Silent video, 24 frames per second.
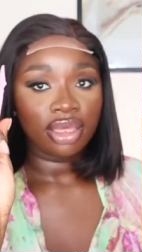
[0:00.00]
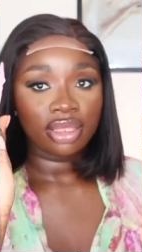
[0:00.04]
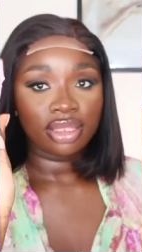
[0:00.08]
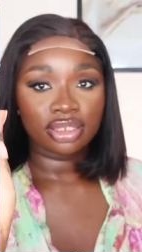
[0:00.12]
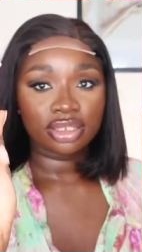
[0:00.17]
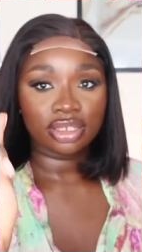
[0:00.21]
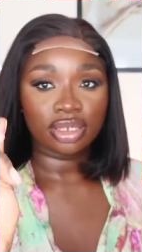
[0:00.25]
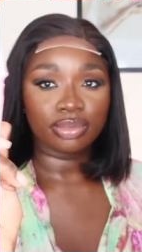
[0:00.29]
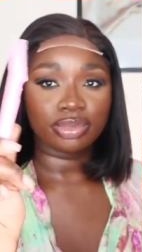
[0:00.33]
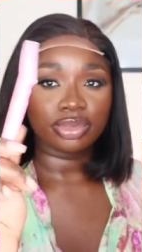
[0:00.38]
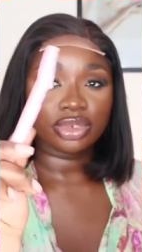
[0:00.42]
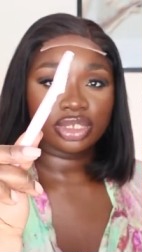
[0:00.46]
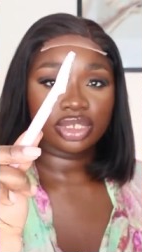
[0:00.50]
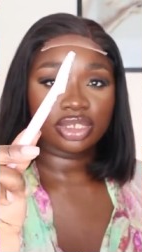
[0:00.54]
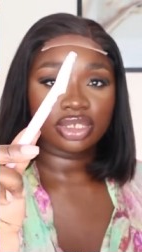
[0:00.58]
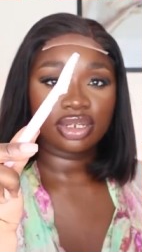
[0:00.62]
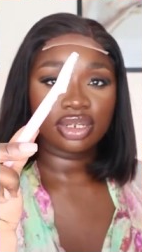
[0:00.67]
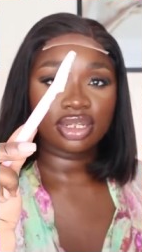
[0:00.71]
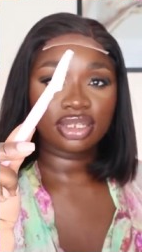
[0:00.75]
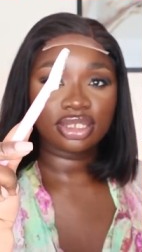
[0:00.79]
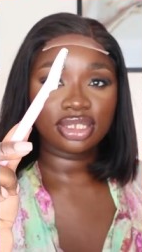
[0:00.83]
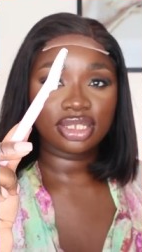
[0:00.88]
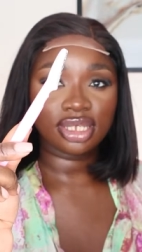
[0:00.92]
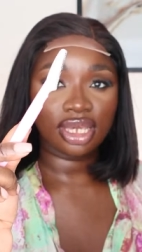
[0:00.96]
so i'm just
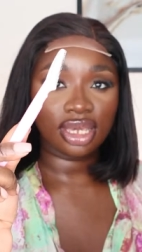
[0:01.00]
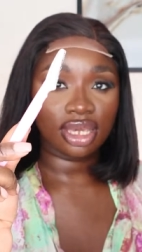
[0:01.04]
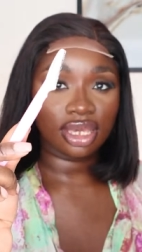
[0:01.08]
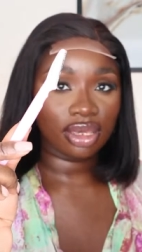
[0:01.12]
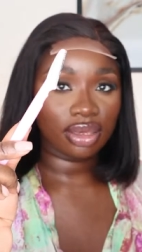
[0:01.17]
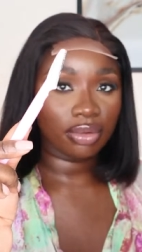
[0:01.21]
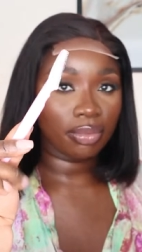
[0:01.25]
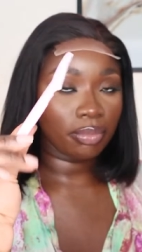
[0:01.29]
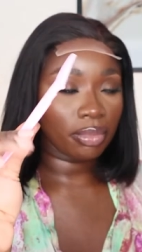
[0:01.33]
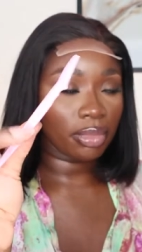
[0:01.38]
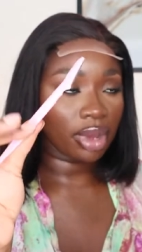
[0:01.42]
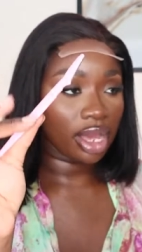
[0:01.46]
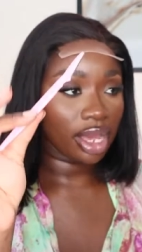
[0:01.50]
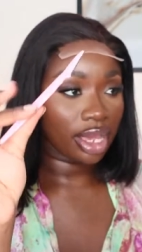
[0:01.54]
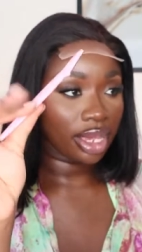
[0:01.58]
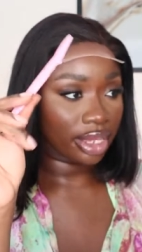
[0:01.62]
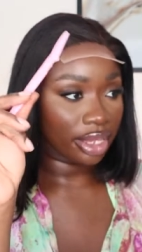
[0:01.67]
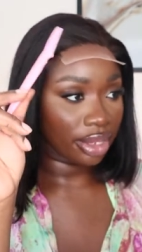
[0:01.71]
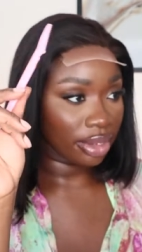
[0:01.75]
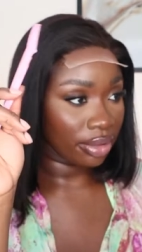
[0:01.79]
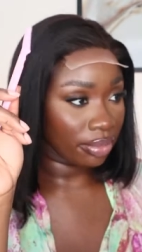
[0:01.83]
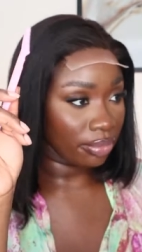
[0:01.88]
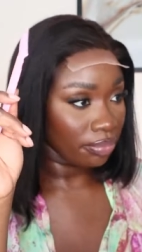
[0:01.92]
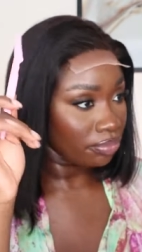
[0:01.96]
gonna take my
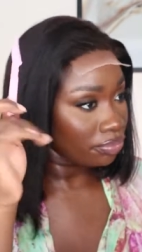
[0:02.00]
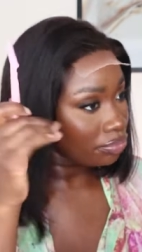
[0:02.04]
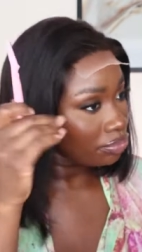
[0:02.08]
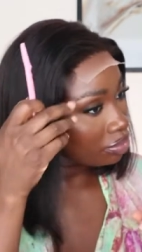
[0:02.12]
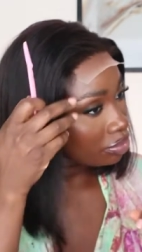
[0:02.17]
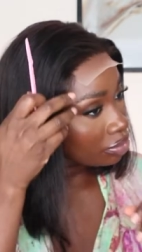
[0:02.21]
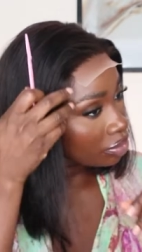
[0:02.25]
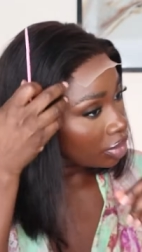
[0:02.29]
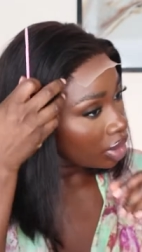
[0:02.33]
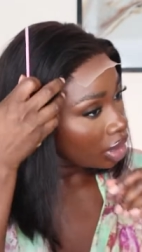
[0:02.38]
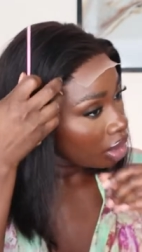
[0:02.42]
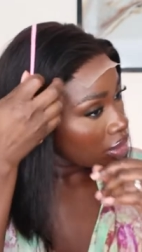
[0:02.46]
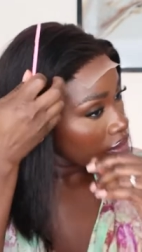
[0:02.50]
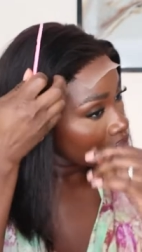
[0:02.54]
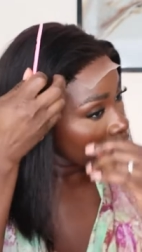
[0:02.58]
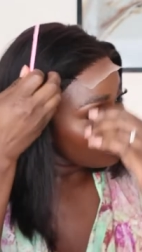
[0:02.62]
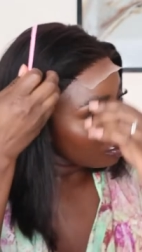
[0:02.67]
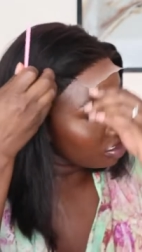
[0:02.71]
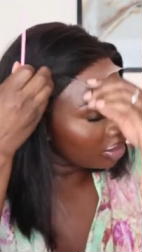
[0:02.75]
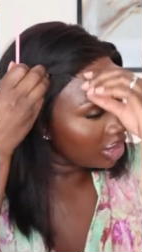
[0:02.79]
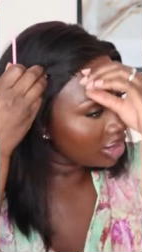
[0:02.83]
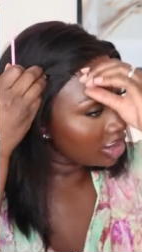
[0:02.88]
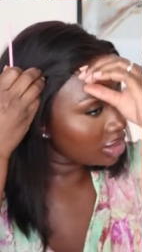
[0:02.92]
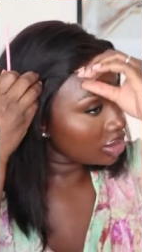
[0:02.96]
um
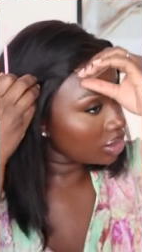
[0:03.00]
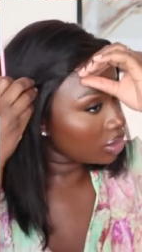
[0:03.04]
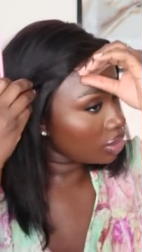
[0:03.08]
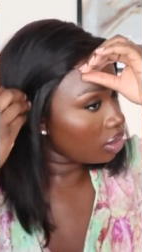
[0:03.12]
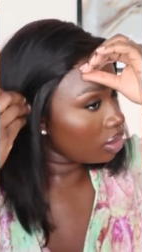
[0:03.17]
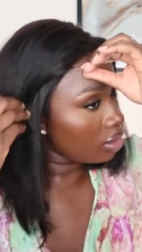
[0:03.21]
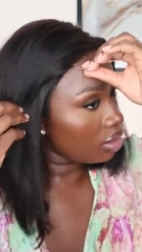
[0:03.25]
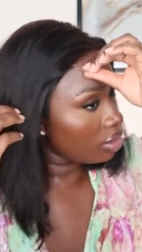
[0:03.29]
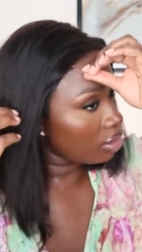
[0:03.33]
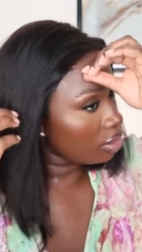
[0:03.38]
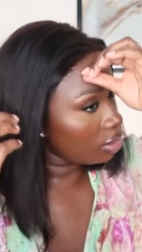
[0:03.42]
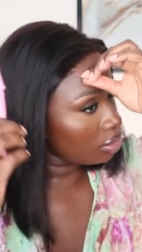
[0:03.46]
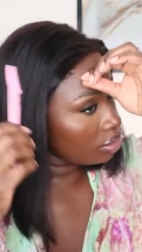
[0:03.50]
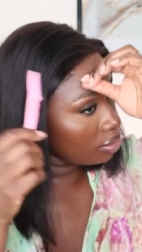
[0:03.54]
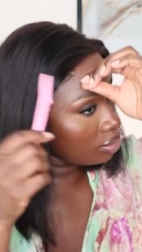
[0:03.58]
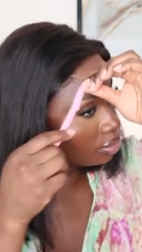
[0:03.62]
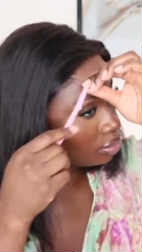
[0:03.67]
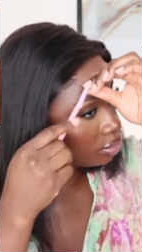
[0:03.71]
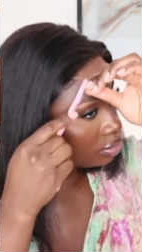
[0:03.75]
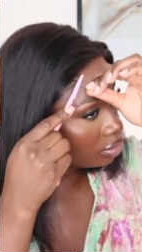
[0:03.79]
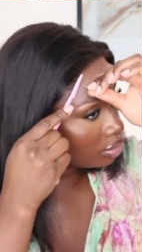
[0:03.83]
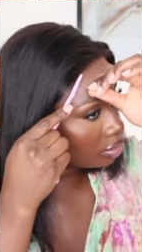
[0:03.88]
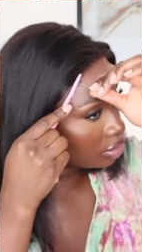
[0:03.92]
razor comb